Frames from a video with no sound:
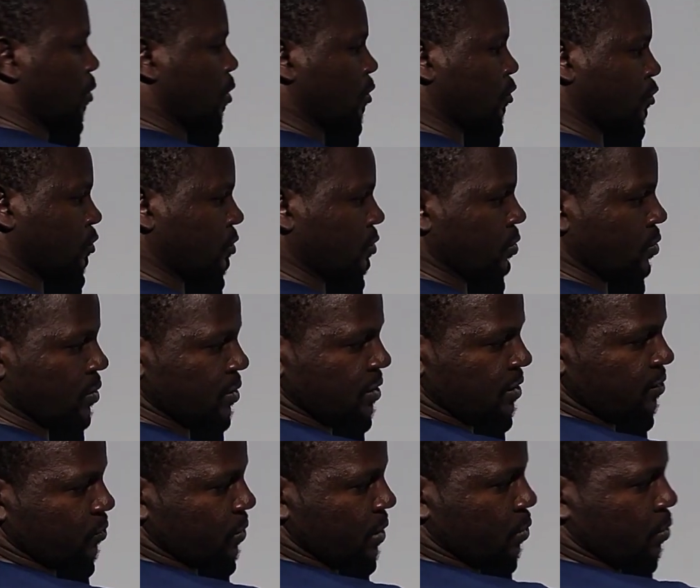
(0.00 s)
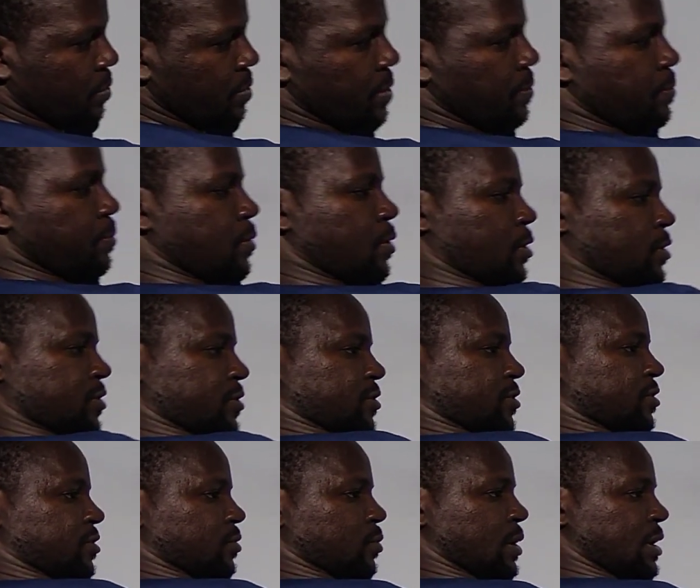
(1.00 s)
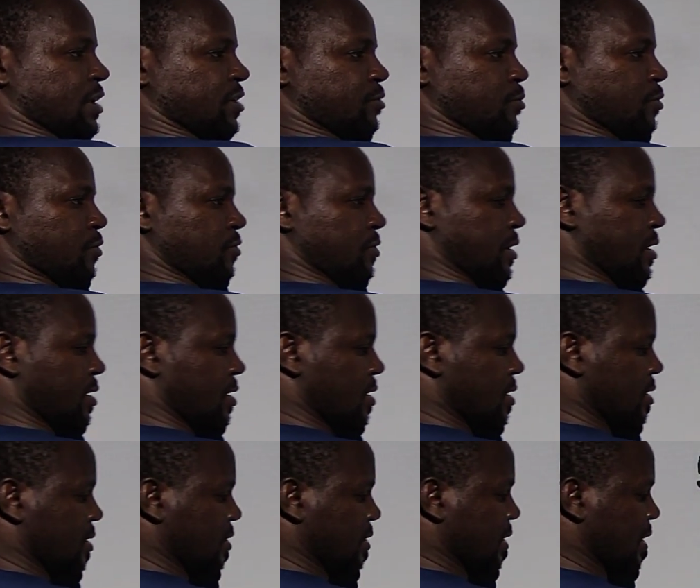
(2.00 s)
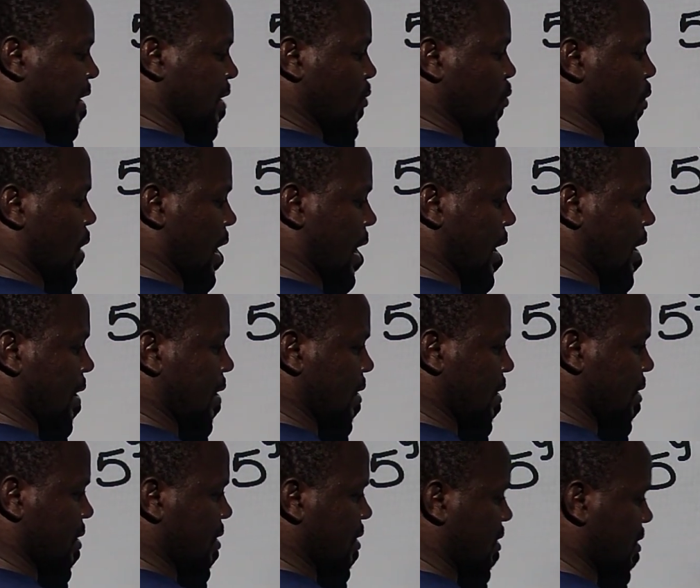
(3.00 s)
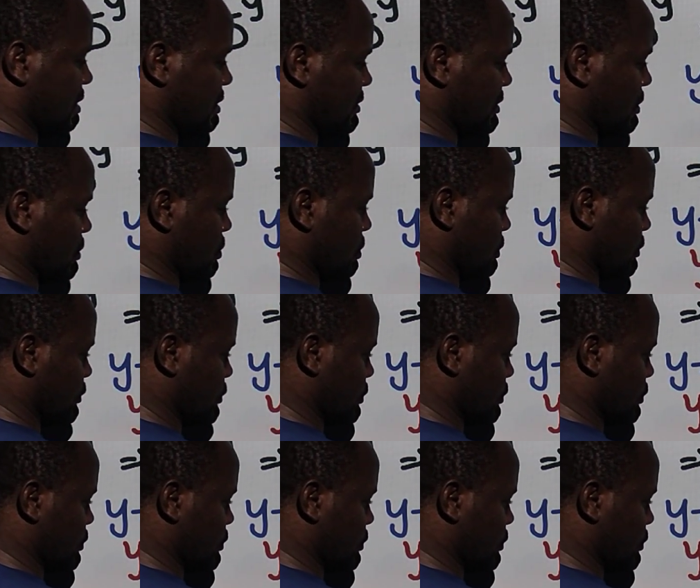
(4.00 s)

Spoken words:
plus, this one will be plus. When it's 3y is equals